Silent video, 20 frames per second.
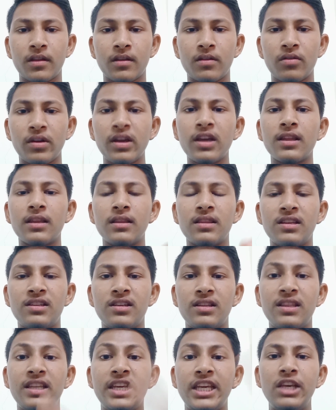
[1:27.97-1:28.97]
Okay,
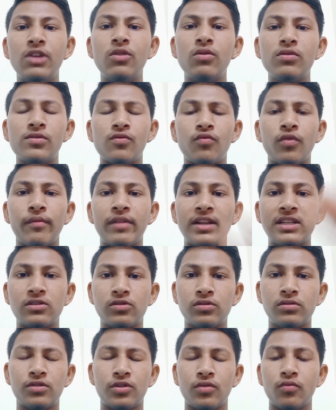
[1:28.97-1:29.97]
the use
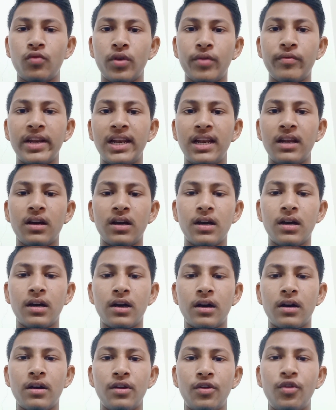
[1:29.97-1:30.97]
we will
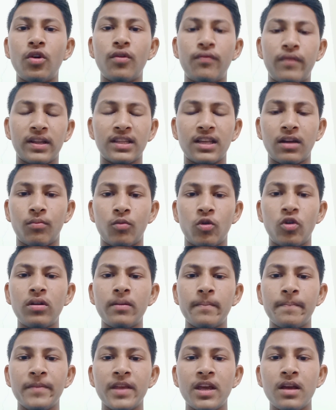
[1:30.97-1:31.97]
know further
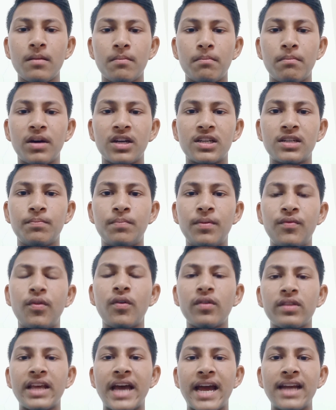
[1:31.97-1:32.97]
more, but
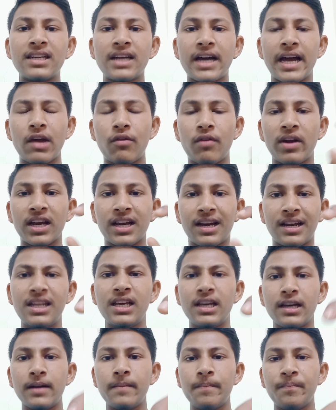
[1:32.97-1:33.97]
before that I want to
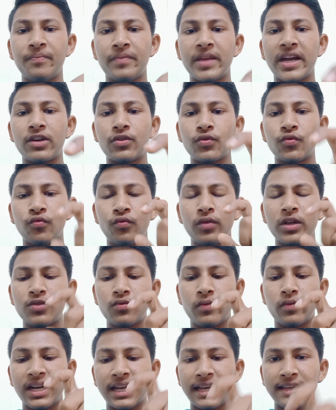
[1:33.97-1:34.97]
clear that
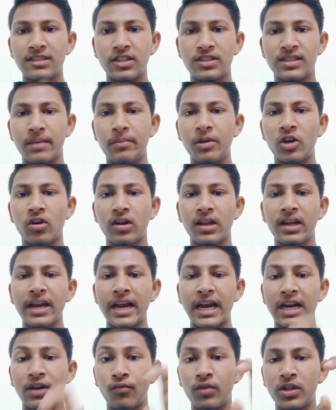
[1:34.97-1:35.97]
which one is the semicolon
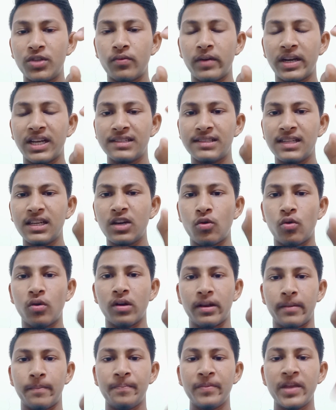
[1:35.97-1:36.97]
and which one is the
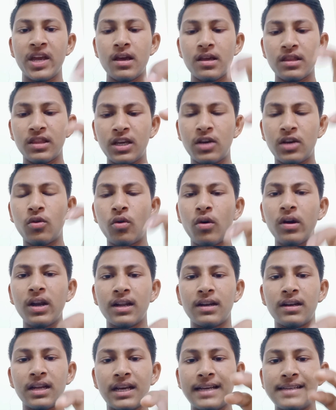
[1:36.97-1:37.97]
colon. The
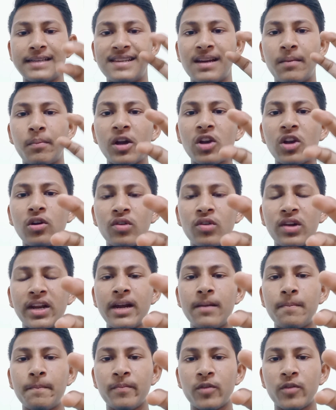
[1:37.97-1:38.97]
colon is double
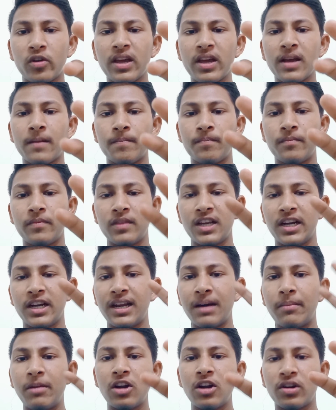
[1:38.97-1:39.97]
dotted, okay, the
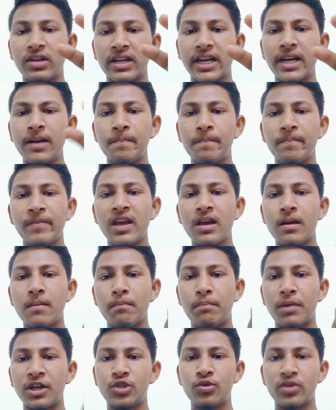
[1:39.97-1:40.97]
double dotted
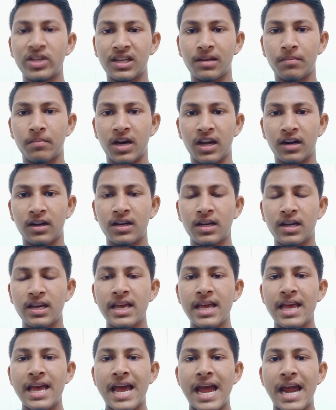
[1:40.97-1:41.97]
punctuation mark.
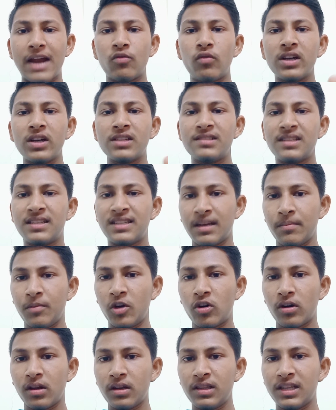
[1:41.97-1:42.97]
And what is the
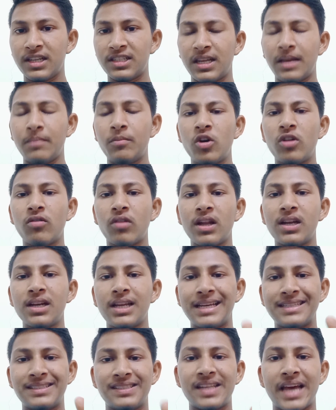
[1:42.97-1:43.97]
semicolon? The semicolon
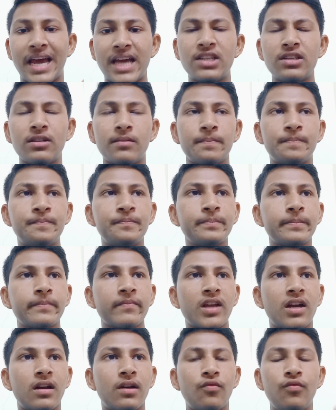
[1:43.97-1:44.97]
is that
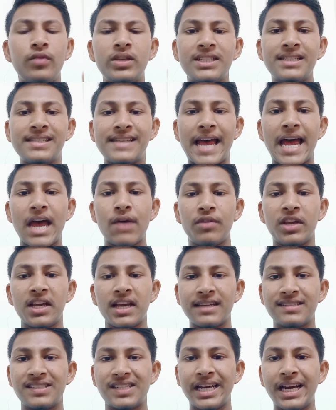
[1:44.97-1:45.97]
which is
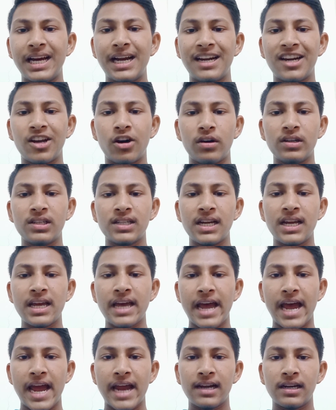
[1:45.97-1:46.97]
having a single dot
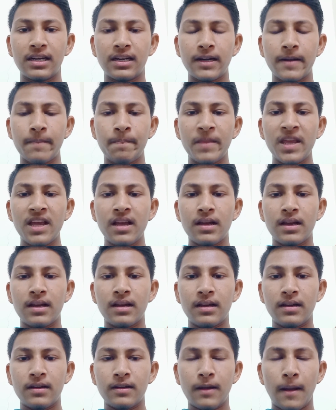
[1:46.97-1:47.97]
and
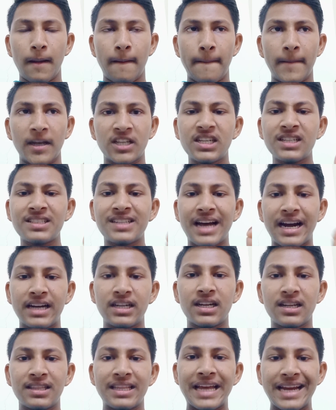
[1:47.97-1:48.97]
just
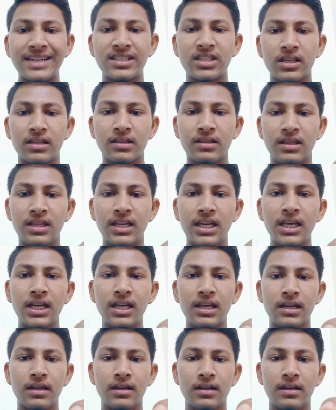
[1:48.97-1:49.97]
under that
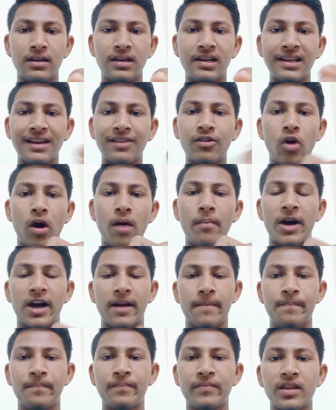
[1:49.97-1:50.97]
the little
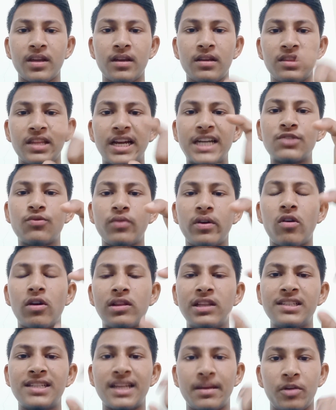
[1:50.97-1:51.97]
comma. That's we
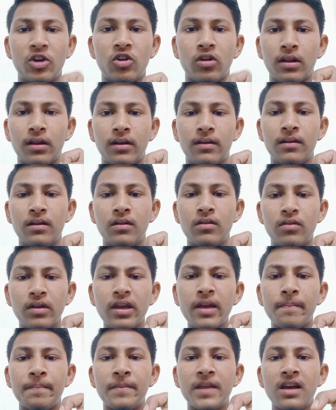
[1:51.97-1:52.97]
call the semicolon.
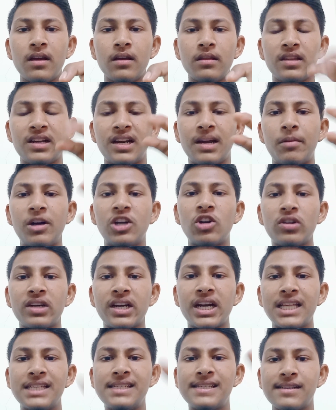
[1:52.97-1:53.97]
Okay, the double
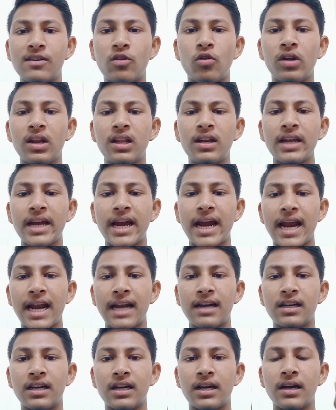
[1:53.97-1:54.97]
dotted is colon,
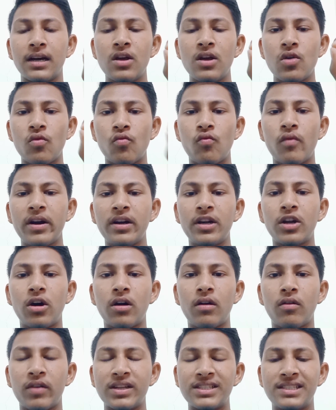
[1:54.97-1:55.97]
and one
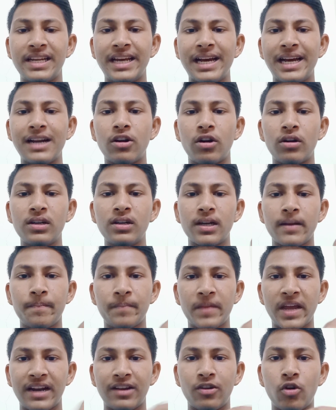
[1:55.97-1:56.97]
dot, one single dot
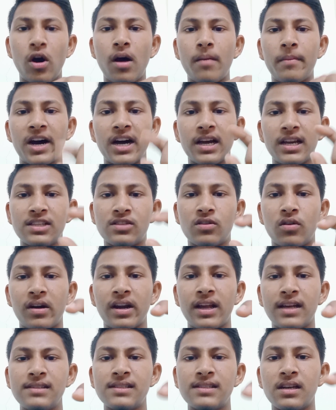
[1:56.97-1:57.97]
and comma is
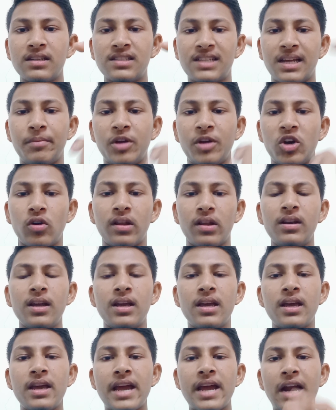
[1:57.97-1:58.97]
called as
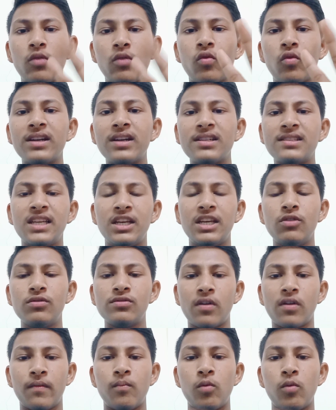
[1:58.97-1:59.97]
semicolon. And what is the
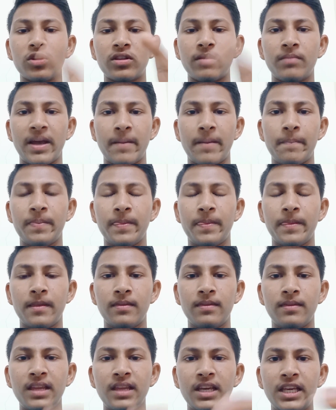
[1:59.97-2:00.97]
use of both of them?
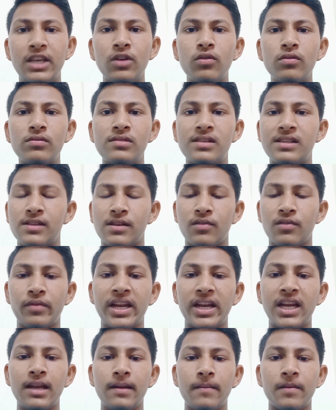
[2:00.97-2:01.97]
The use is
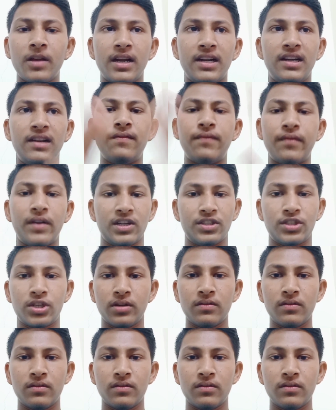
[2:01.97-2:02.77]
very different.